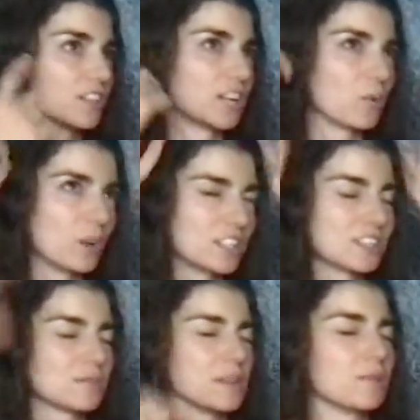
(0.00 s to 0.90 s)
what does
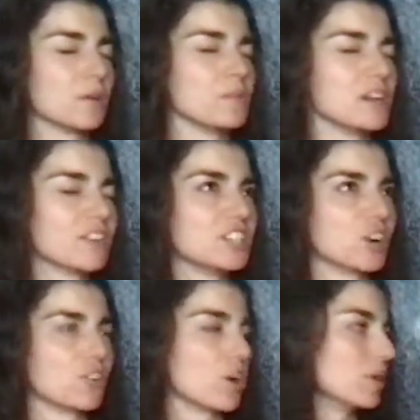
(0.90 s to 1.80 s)
this mean about me if I
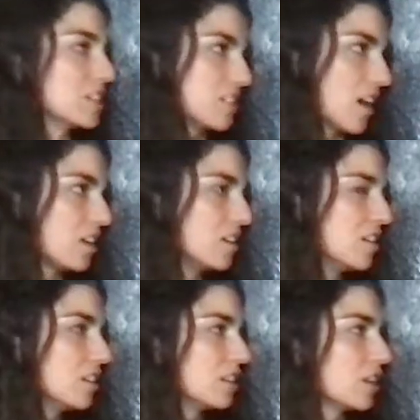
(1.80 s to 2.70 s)
don't know what to say?
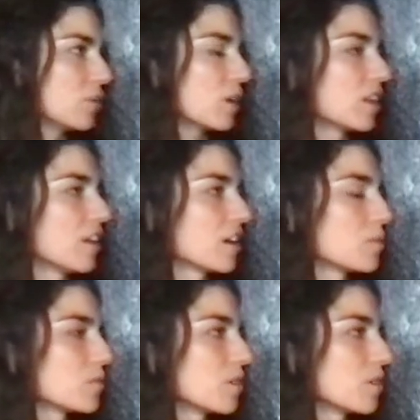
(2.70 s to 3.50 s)
Where did that come from?